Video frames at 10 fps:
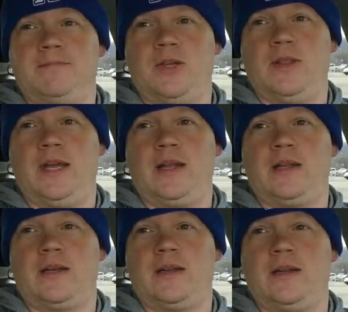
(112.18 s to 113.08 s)
On that.
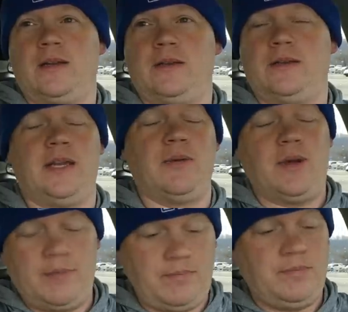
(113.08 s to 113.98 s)

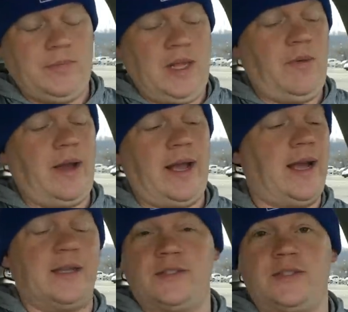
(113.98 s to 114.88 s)
Anyway,
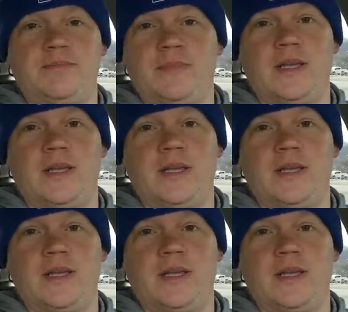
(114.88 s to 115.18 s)
guys,